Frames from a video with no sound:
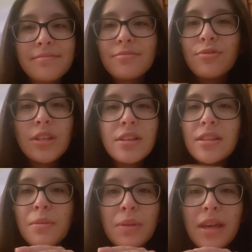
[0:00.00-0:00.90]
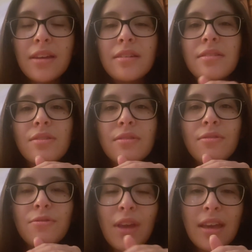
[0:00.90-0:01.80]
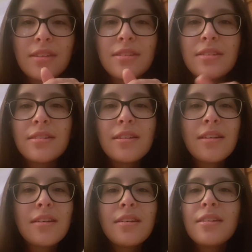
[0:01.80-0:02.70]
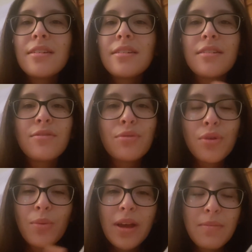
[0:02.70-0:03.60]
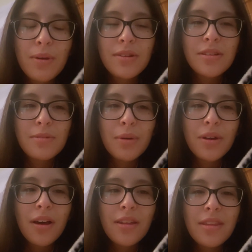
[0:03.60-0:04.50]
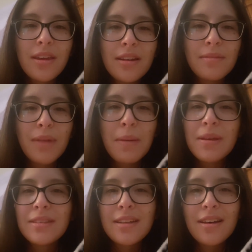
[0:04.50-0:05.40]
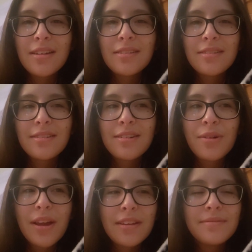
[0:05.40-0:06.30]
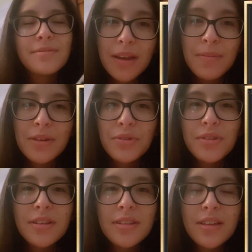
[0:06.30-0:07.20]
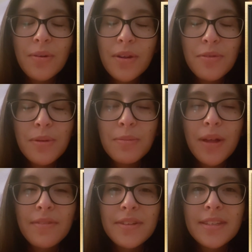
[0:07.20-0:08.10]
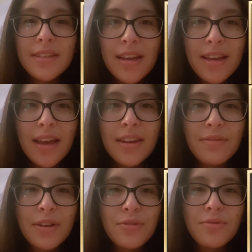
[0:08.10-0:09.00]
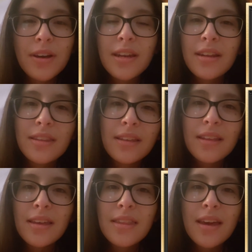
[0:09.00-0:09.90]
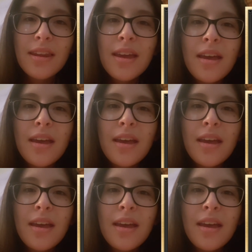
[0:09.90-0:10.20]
fill in the blank face for a white person to put on, then maybe it's not great. I'm interested in seeing what other people have to say, and if I do find anything like that,